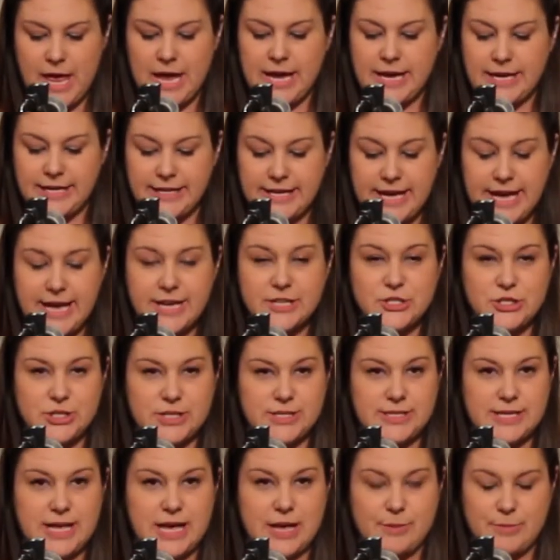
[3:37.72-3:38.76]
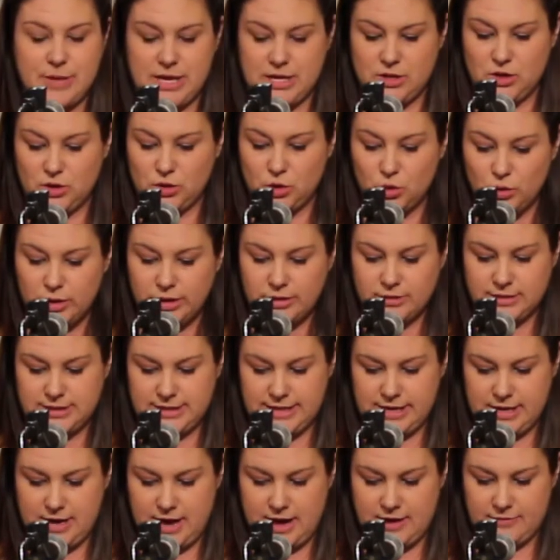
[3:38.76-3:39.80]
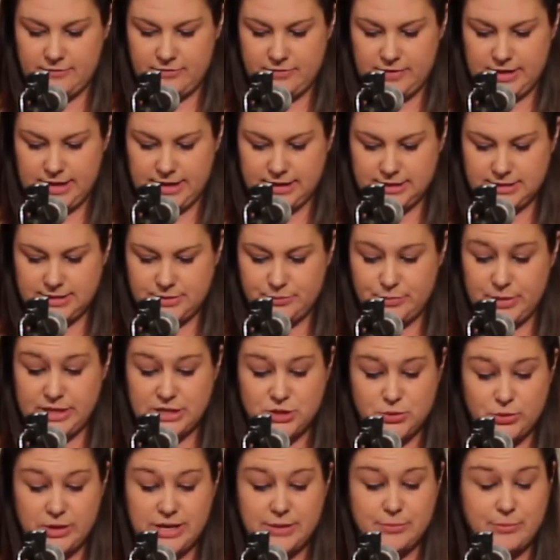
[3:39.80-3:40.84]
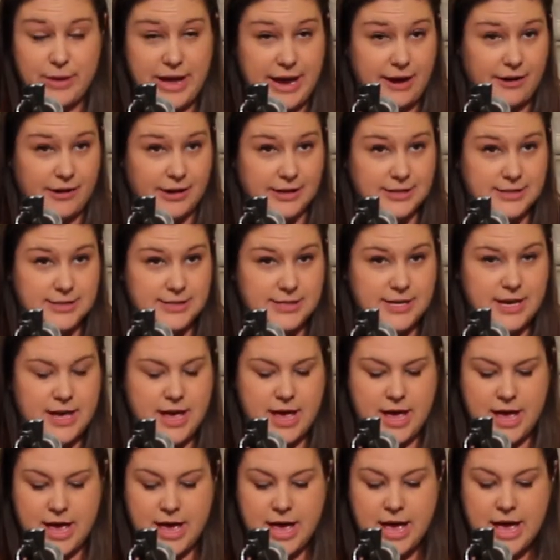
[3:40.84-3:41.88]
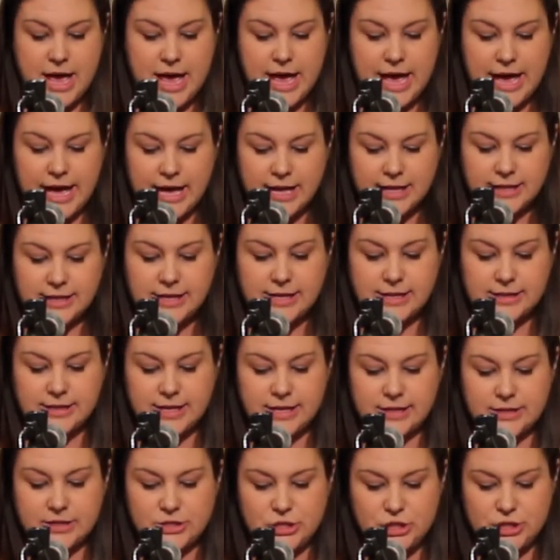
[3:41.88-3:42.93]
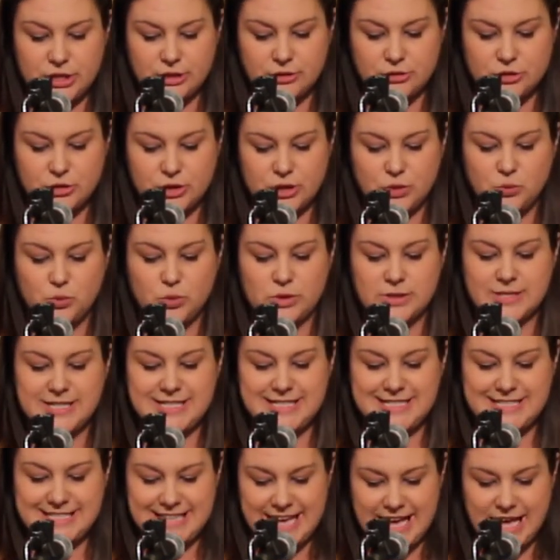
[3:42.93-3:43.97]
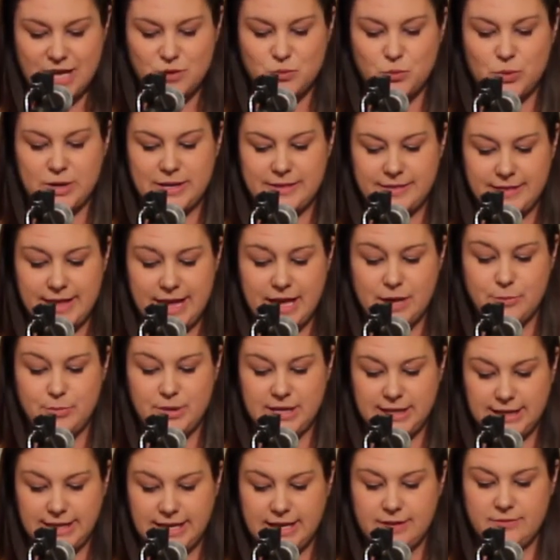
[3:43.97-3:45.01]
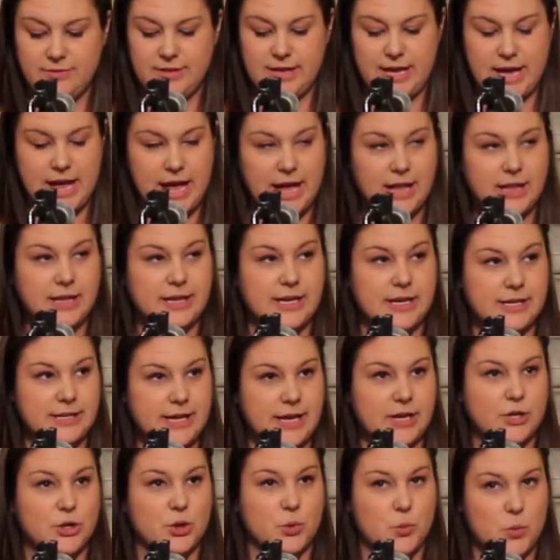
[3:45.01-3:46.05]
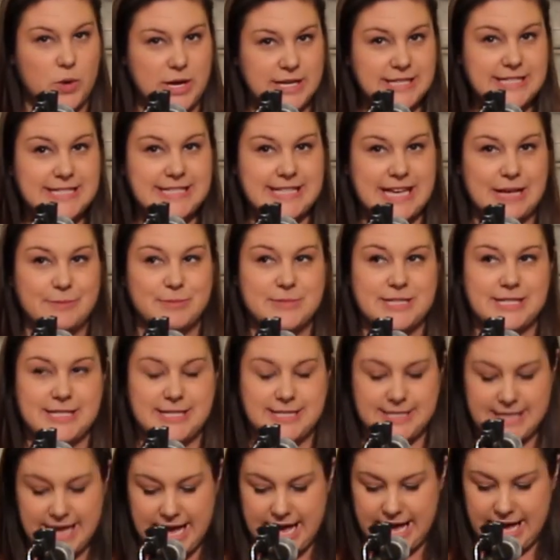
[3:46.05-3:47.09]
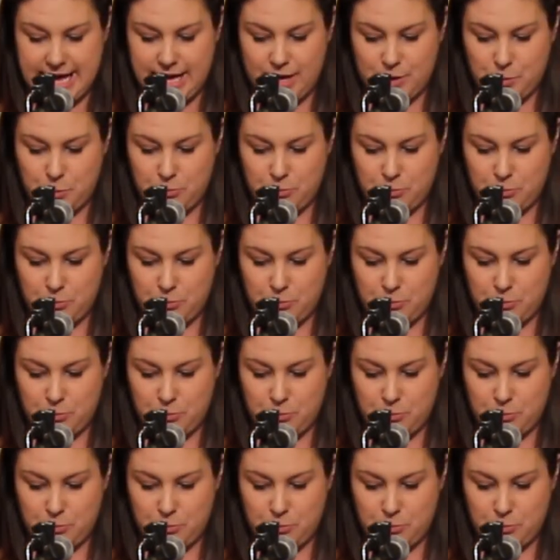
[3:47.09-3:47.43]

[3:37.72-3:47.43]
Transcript: engages them in a loyalty conflict between parents. Alienated children will state what they believe the alienator wants them to say.